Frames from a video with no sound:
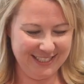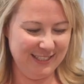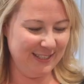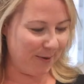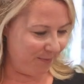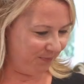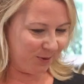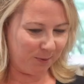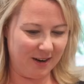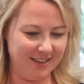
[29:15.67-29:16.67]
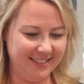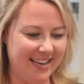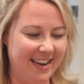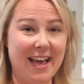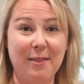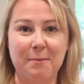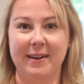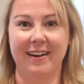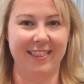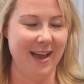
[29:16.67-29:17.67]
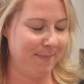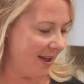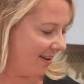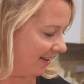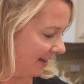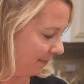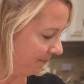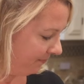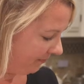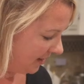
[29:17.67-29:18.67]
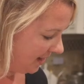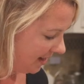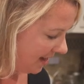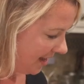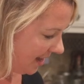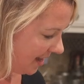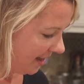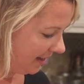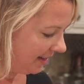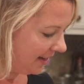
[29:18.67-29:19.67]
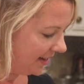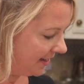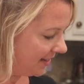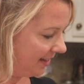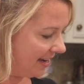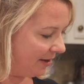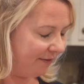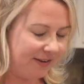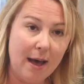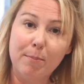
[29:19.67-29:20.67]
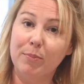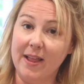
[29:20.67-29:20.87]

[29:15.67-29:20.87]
So we're all set now that we got that back on. And now I've got